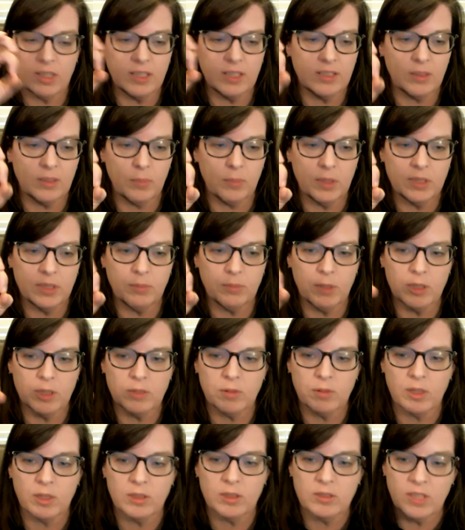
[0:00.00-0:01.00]
The big
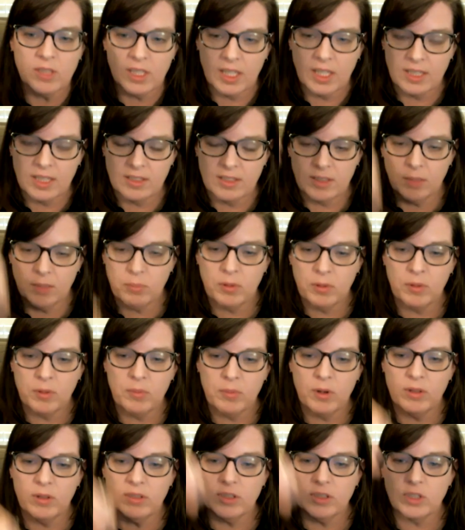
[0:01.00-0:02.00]
marshmallows. And I dipped them
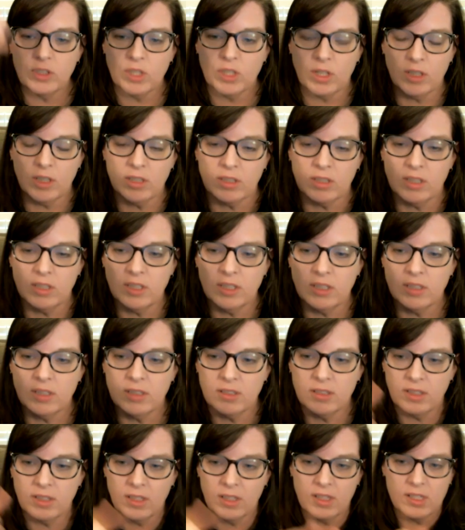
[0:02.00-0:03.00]
all in chocolate.
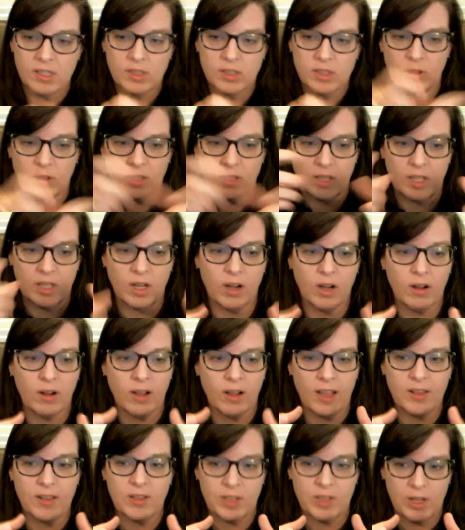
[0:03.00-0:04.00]
So
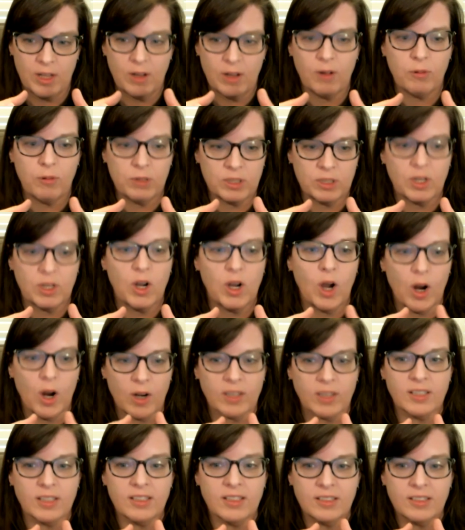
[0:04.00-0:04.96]
it was a harden,